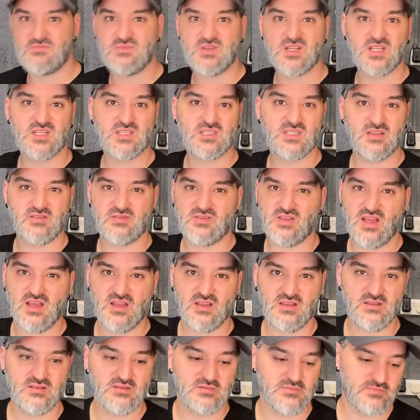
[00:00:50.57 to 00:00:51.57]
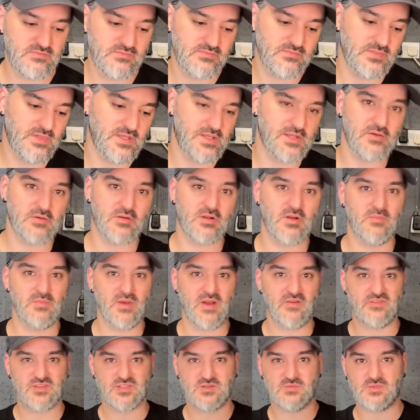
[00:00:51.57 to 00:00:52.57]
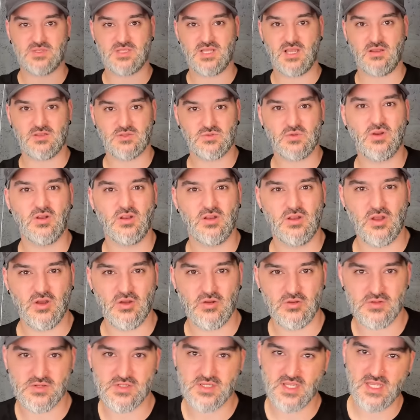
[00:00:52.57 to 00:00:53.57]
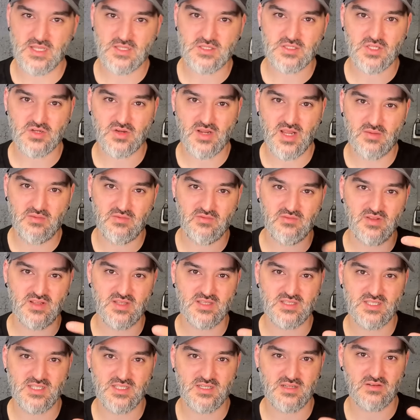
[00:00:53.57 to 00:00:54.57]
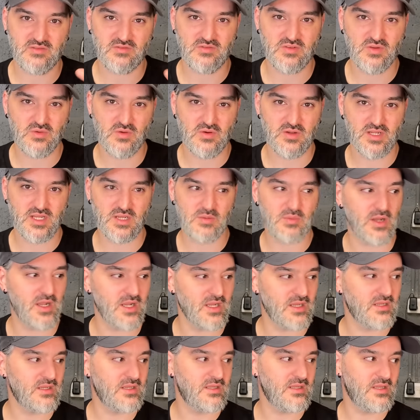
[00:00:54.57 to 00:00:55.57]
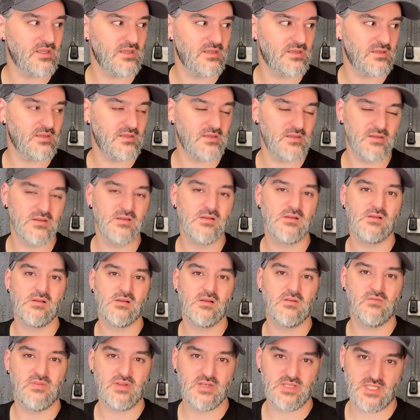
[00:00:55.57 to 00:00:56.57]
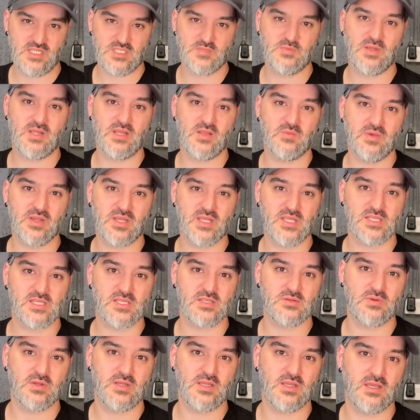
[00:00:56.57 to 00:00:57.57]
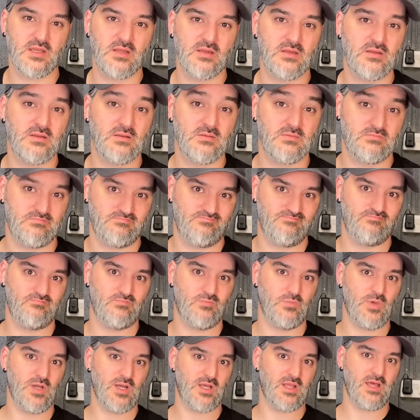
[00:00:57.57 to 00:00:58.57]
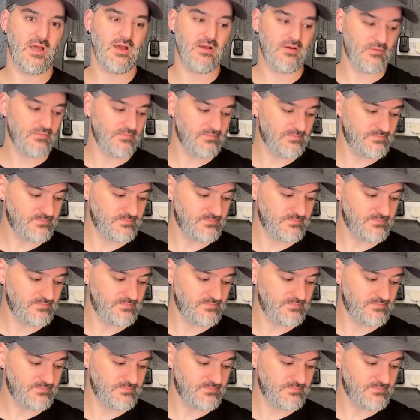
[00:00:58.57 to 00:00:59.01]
minutes, if that. Then I'll come back for some sales. We've got loads, Instagram, Vinted, and a few on eBay. Vinted's been the biggest this weekend. Work that out.